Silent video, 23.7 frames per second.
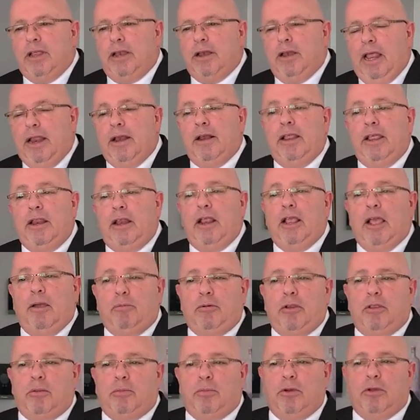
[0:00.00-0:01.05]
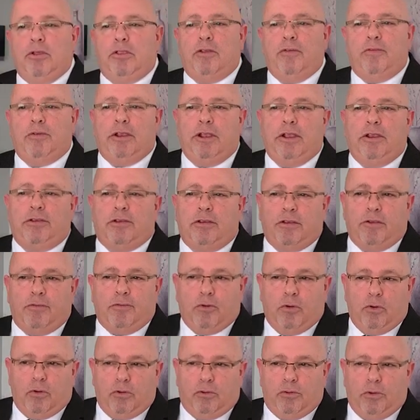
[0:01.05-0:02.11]
and leading up to the birth of Jesus,
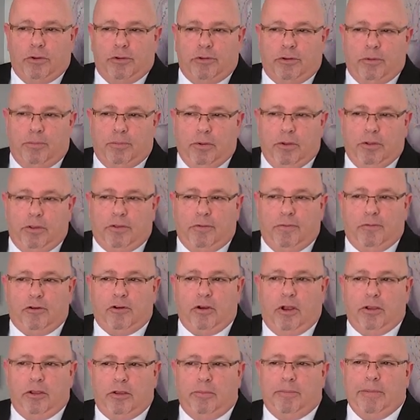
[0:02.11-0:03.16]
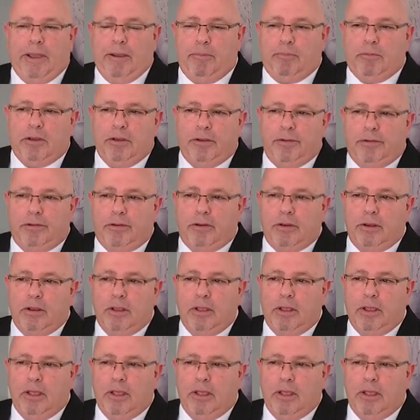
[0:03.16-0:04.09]
of course, was the birth of John the Baptist.